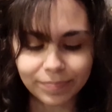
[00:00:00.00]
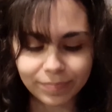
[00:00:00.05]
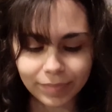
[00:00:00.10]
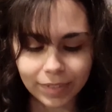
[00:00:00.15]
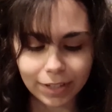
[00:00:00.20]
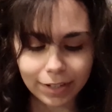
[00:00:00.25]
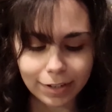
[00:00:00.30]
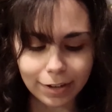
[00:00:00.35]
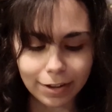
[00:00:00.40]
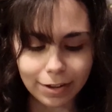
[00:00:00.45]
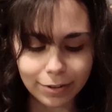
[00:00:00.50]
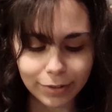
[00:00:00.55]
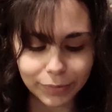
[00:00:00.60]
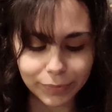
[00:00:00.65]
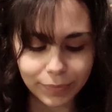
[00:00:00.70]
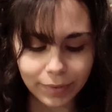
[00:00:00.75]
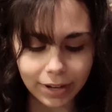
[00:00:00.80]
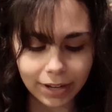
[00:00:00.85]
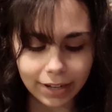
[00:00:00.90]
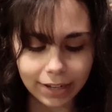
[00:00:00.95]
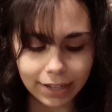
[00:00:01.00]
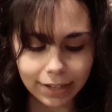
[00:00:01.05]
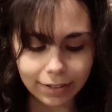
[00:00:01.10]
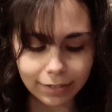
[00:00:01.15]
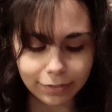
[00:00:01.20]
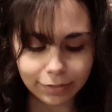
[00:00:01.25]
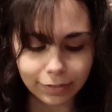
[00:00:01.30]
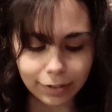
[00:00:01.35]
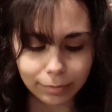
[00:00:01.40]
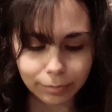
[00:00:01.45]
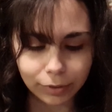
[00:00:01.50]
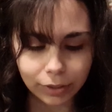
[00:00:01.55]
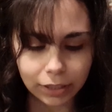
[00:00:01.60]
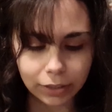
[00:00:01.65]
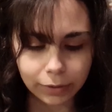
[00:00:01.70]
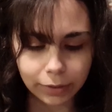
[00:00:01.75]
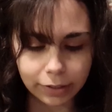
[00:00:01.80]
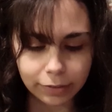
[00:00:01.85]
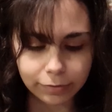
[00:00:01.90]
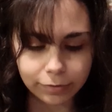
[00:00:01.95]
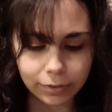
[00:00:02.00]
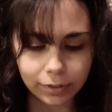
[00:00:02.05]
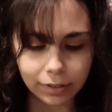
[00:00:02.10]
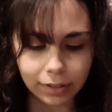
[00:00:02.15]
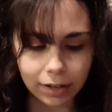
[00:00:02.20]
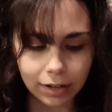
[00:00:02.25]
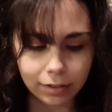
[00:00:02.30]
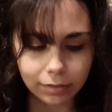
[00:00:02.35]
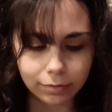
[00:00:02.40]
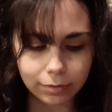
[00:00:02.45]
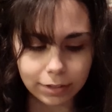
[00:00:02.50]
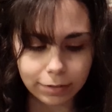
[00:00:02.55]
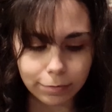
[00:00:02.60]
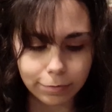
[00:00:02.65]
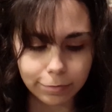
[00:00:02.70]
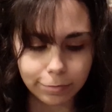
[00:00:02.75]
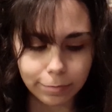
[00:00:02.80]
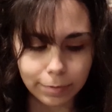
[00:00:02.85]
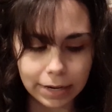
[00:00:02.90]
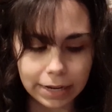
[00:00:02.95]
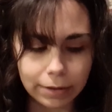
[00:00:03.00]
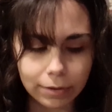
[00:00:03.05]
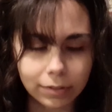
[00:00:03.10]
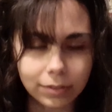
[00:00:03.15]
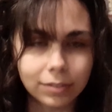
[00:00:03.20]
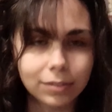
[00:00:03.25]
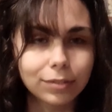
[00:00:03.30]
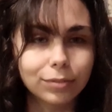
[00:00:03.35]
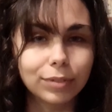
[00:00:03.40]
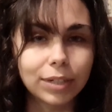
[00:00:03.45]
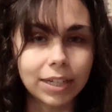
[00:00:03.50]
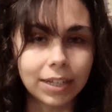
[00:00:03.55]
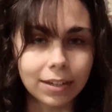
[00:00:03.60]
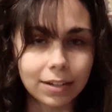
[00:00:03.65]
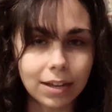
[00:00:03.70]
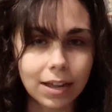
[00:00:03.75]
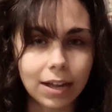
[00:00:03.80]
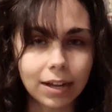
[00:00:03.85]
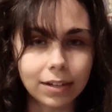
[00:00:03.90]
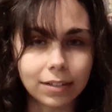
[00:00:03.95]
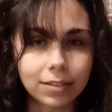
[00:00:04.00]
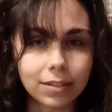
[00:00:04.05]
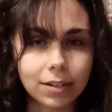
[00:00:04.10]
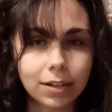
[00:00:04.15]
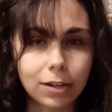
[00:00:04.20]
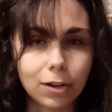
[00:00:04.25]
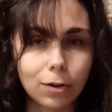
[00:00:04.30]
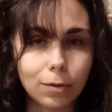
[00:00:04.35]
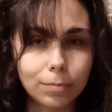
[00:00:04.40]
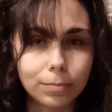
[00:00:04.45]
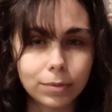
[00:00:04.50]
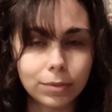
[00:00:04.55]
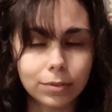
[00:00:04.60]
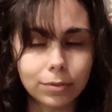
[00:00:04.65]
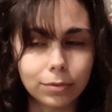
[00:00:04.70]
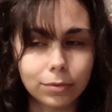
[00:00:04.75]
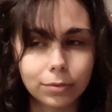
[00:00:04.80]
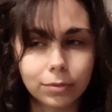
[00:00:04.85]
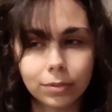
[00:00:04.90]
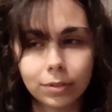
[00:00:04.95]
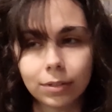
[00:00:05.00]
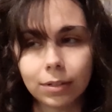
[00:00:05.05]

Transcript: you know, I, I'm really grateful that we've been able to reconnect, and I hope to